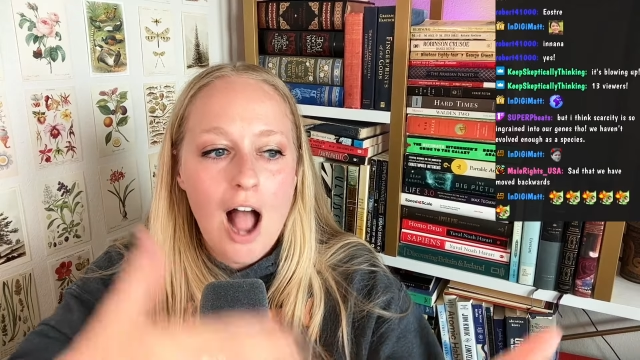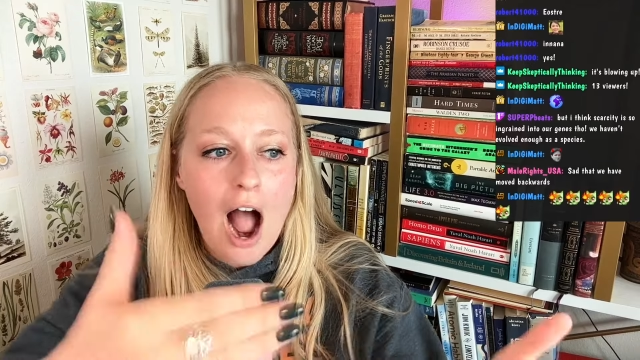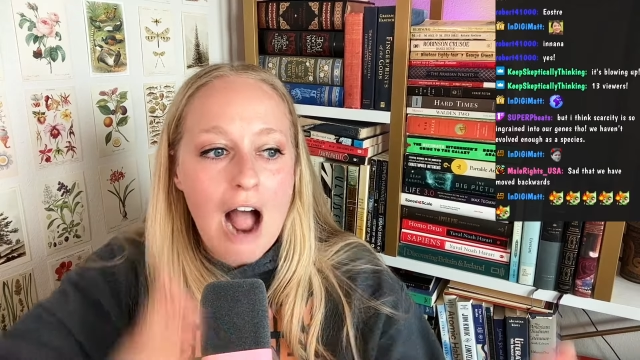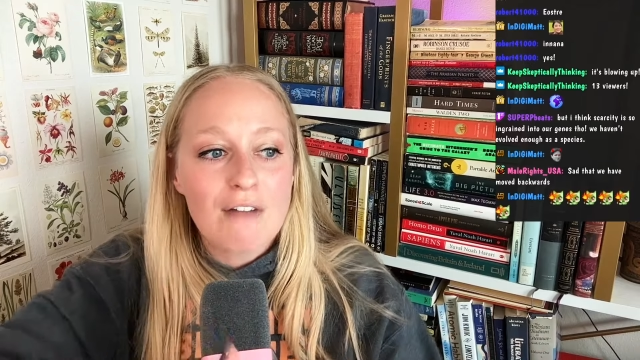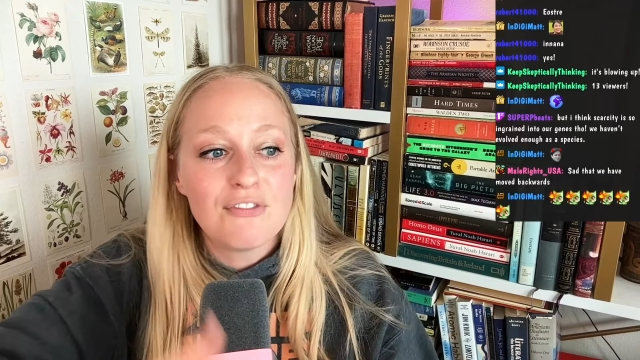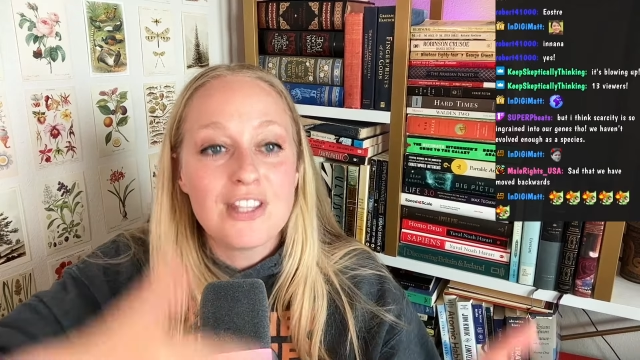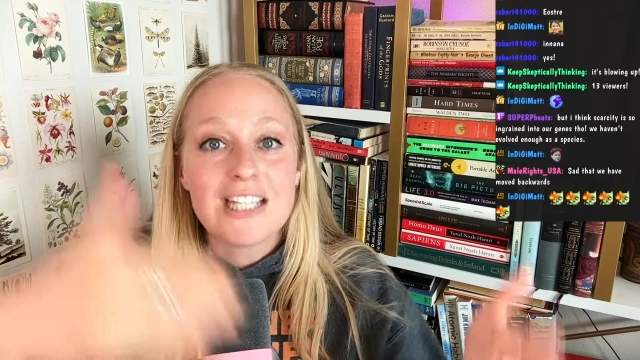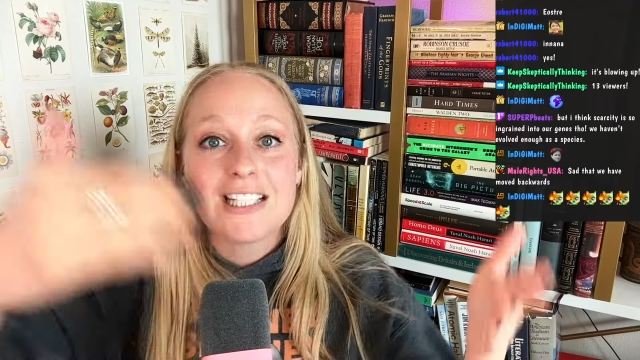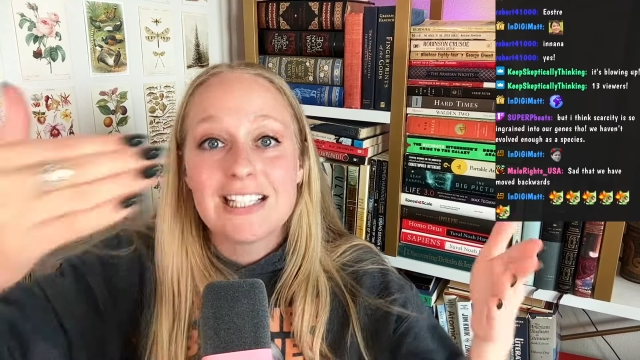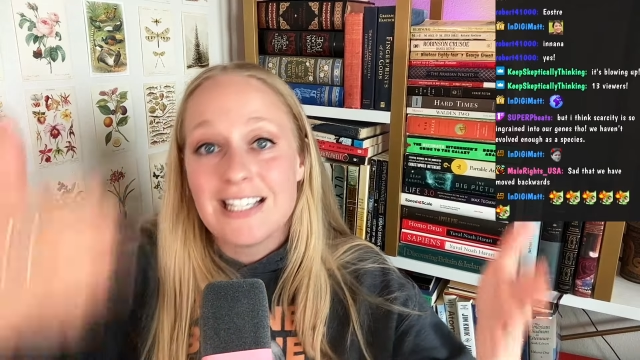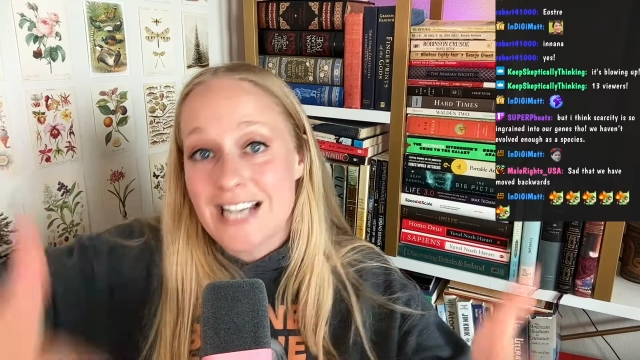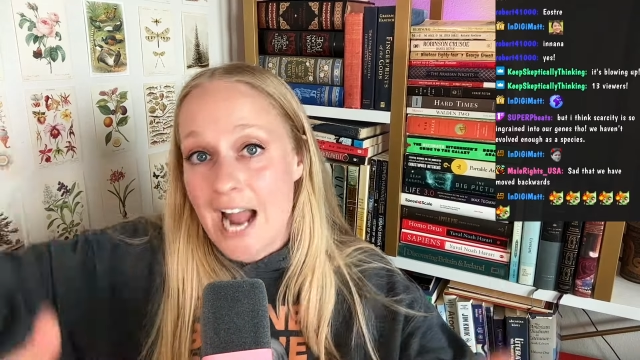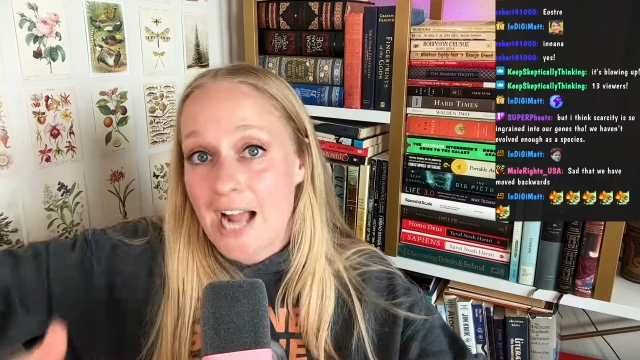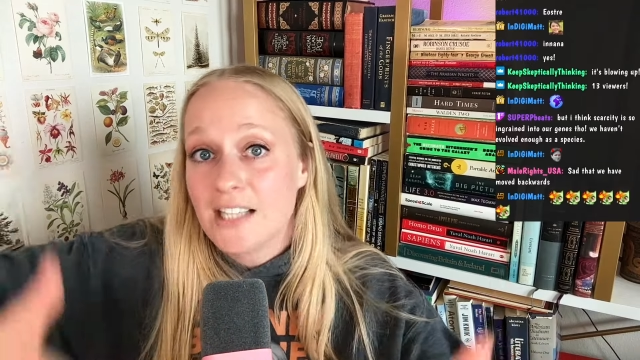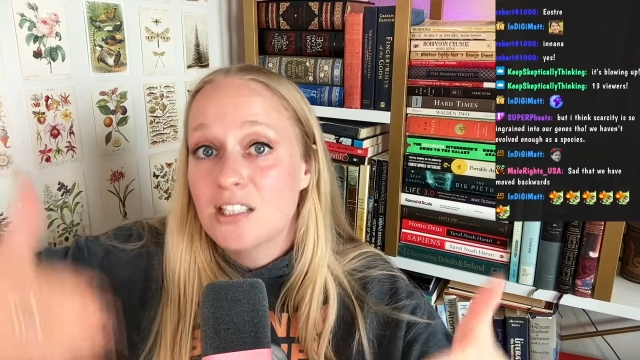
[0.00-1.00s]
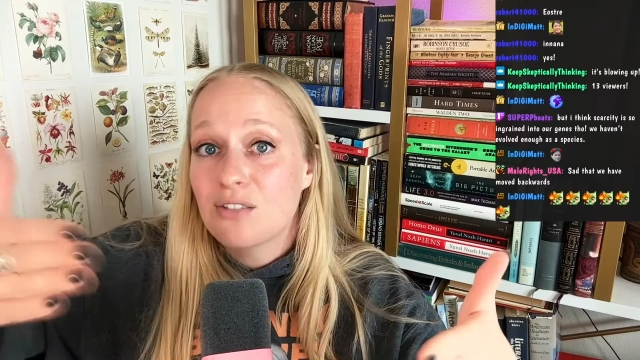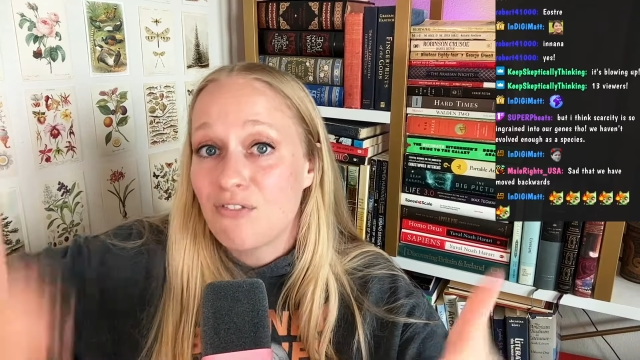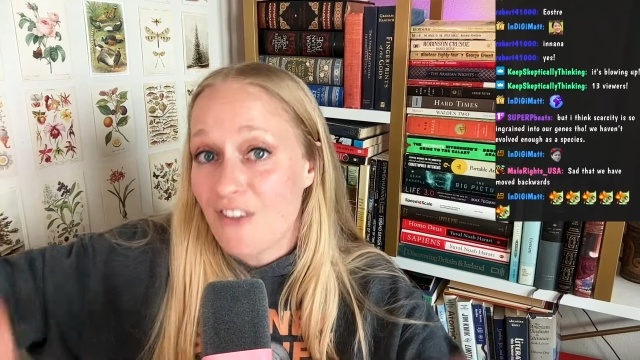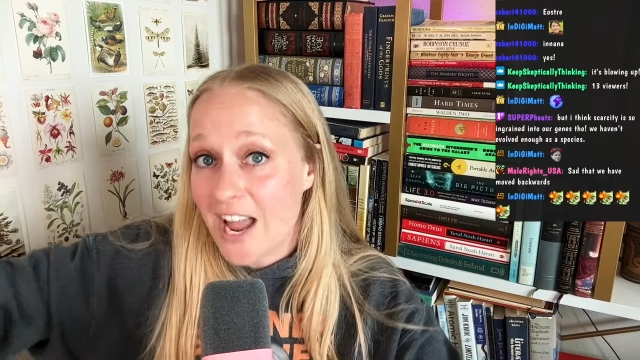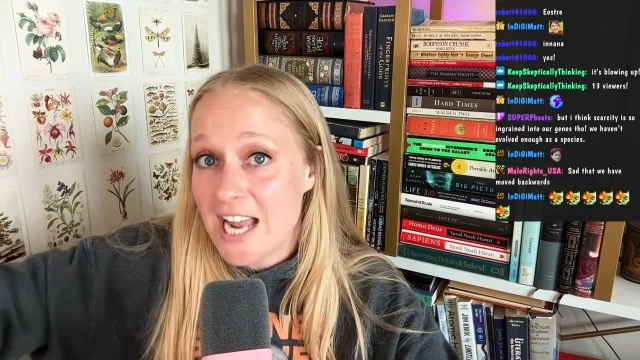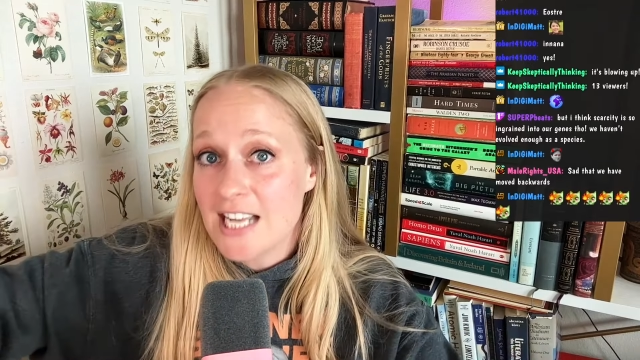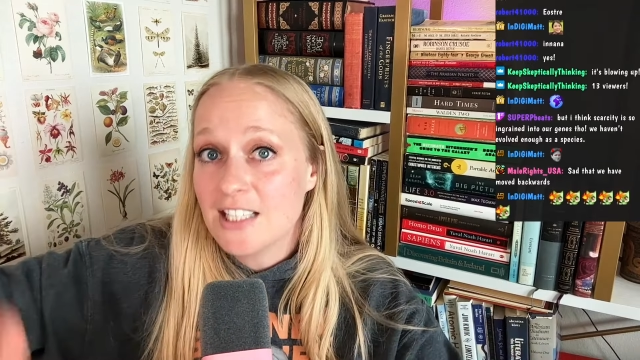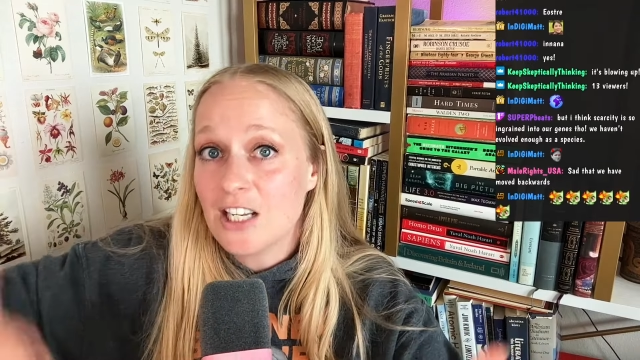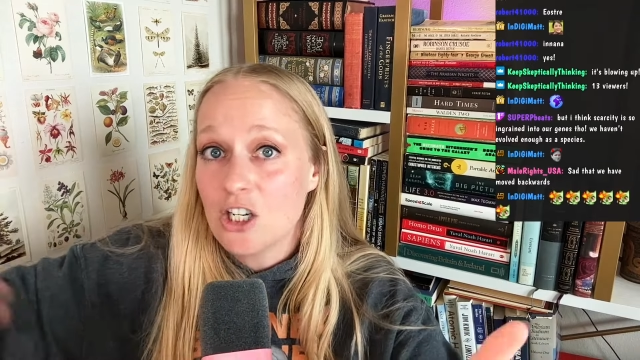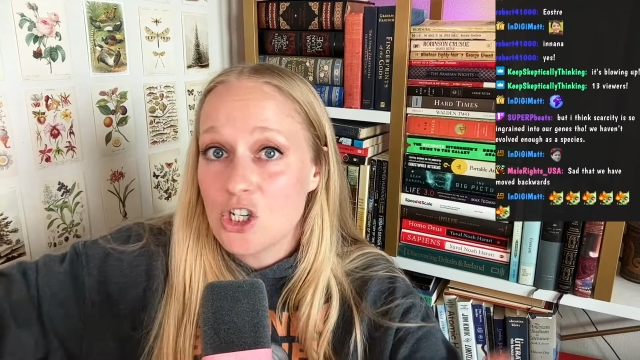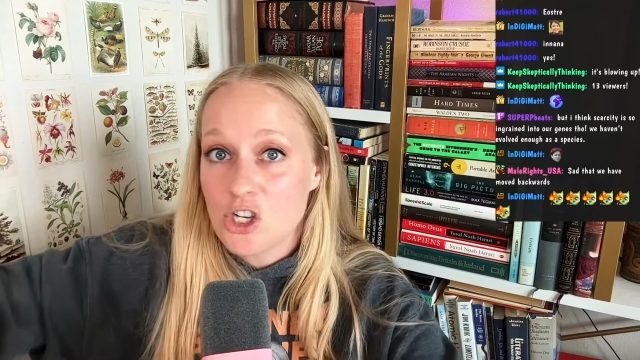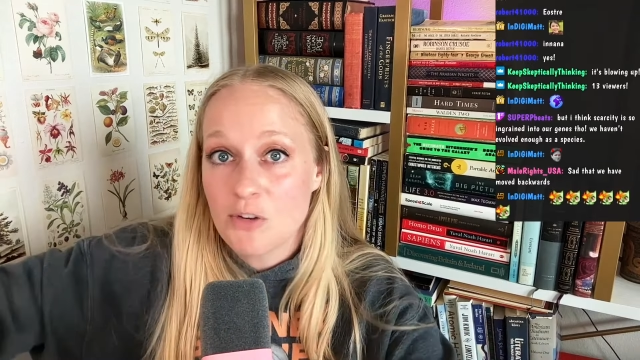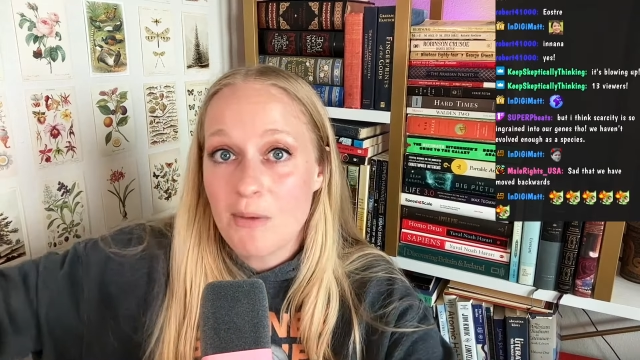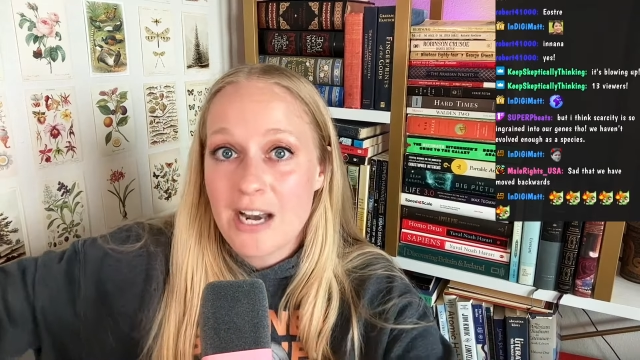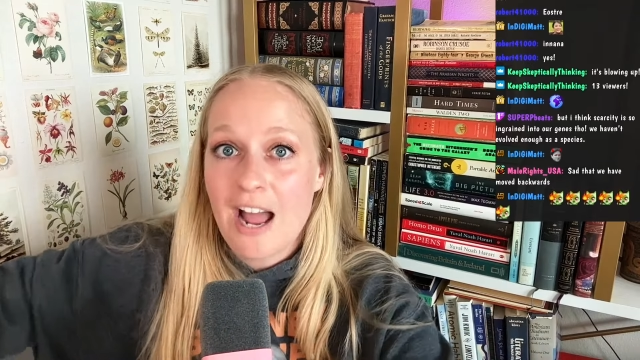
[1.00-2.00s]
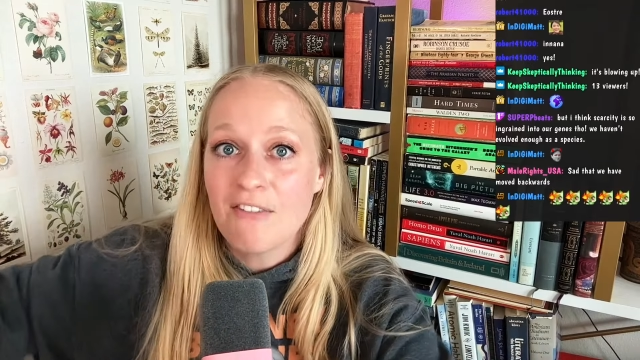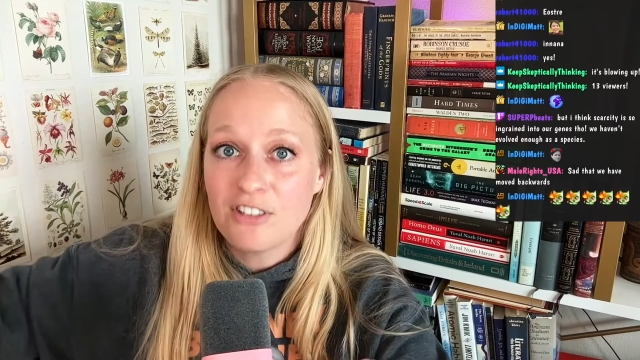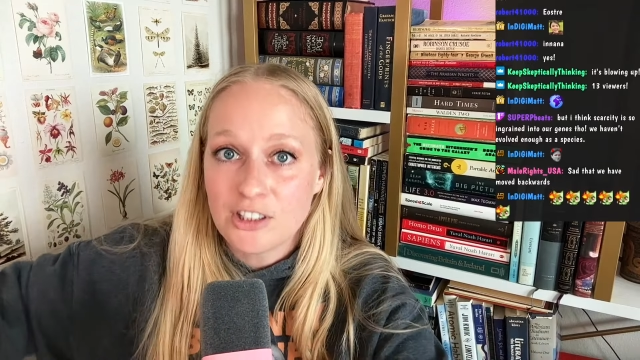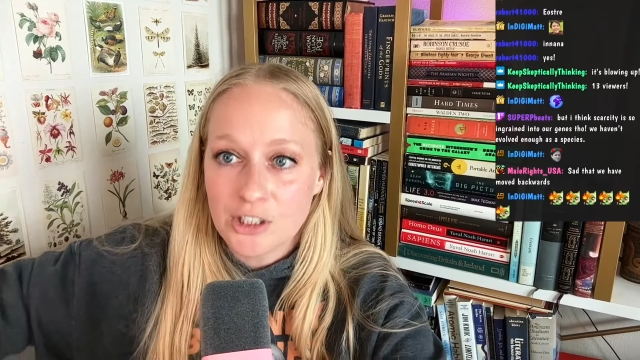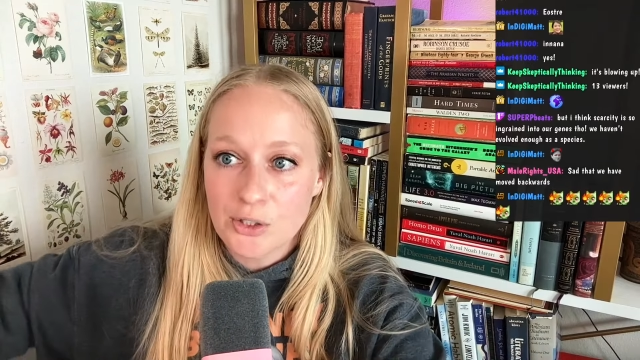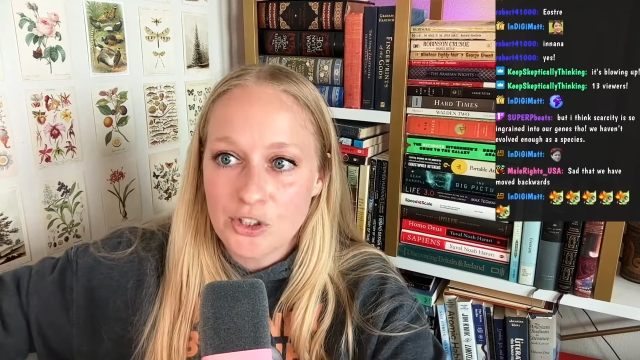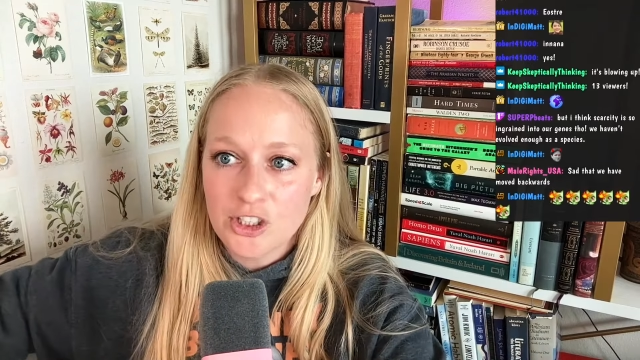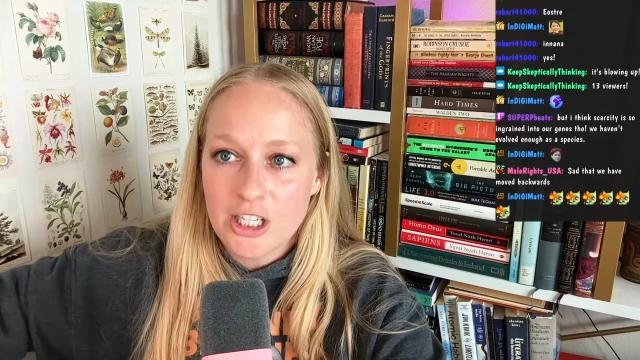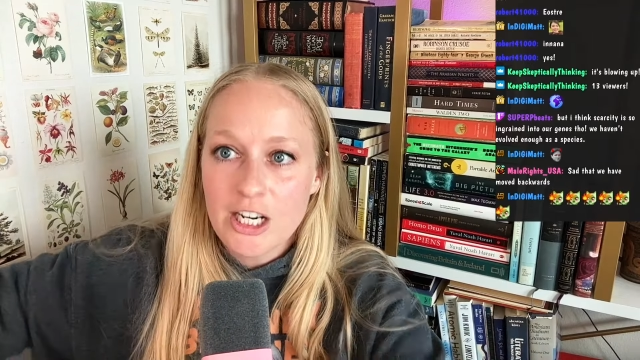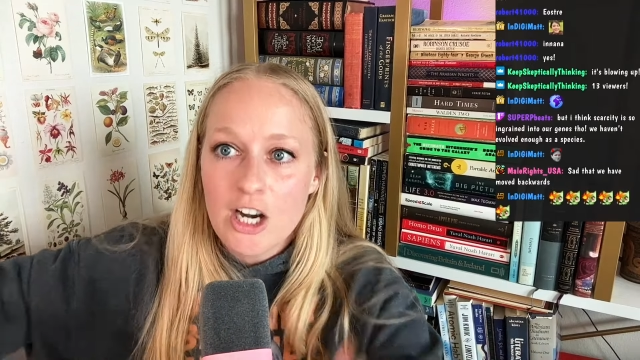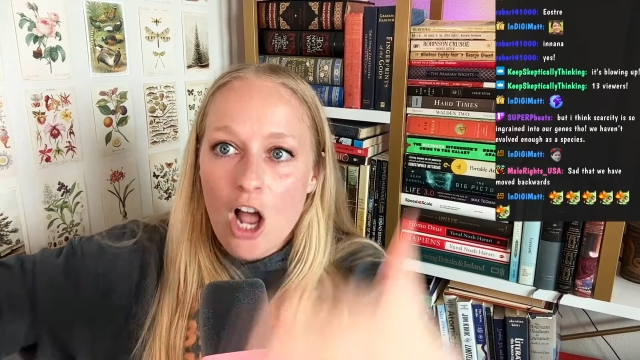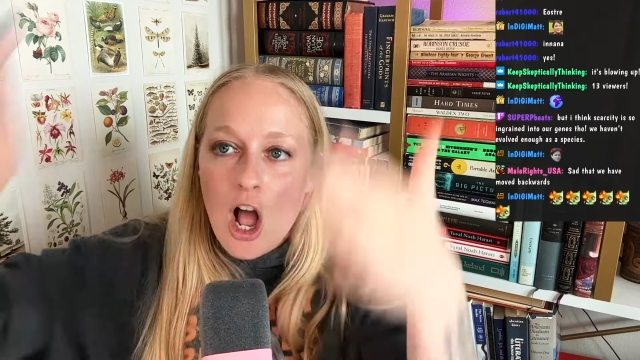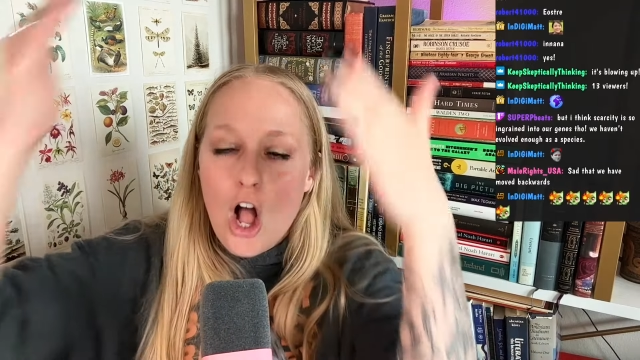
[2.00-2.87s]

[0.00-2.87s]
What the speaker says: of this next phase in human evolution,